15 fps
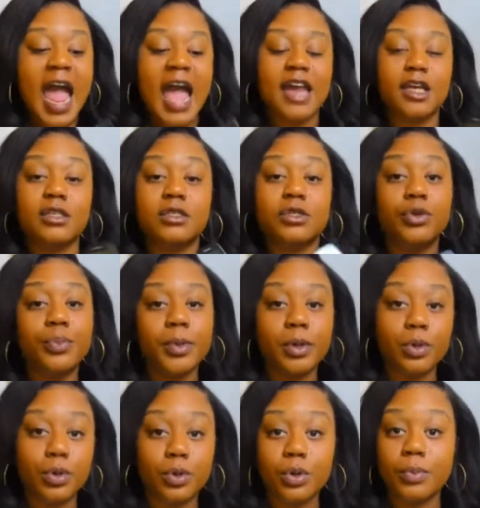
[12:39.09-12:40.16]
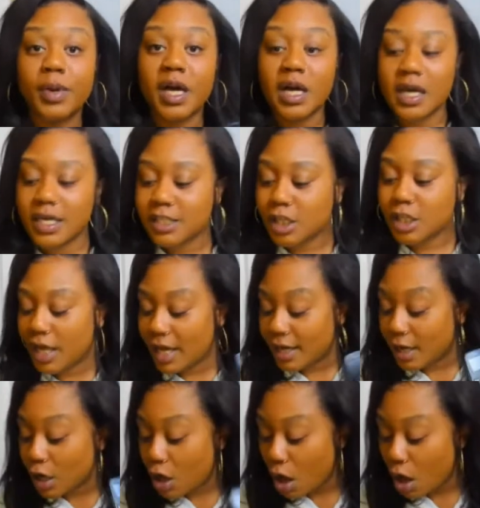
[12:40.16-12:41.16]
and it's super cool because it